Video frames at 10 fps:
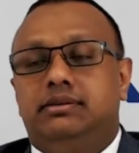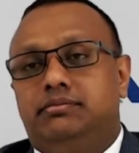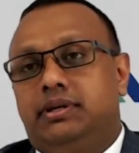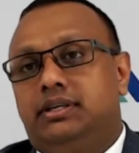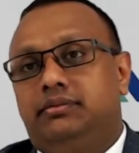
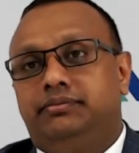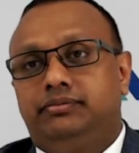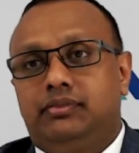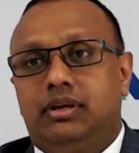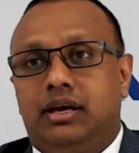But
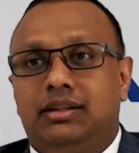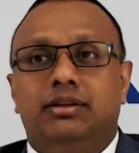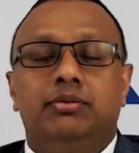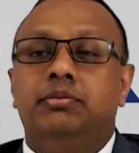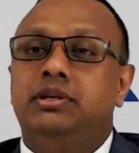at the
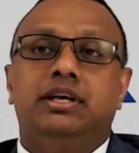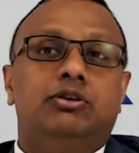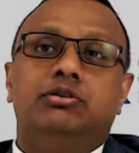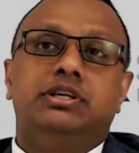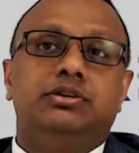moment, they're
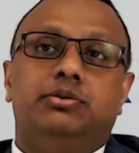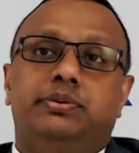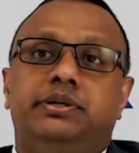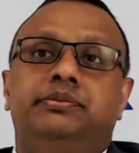already open.